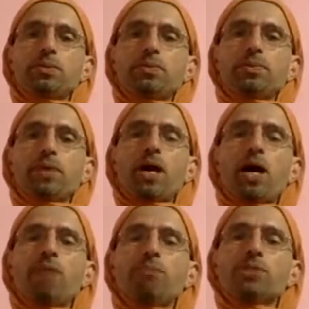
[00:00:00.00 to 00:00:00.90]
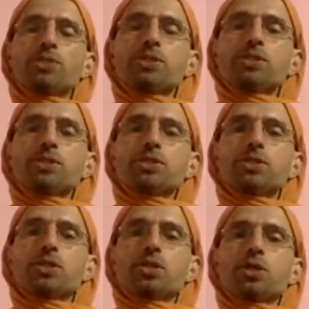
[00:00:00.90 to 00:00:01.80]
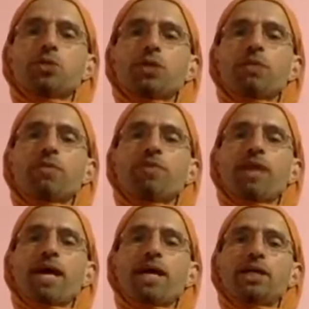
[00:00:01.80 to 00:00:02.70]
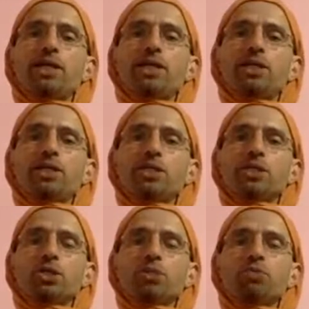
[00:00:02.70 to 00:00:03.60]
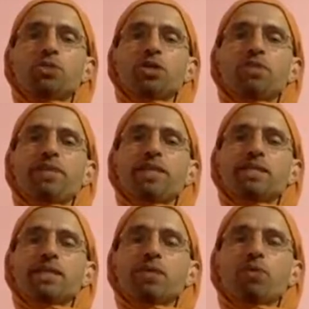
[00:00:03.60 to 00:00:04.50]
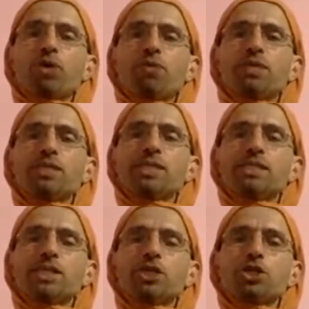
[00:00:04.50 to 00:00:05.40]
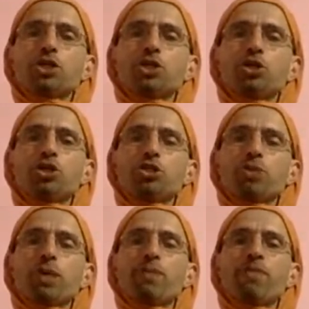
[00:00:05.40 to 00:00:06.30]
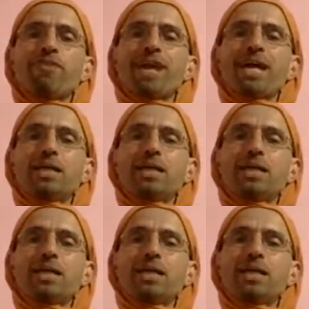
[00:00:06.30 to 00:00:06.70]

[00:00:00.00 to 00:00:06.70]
Arms, you become aware and just observe it. Whatever sensation, you just become aware.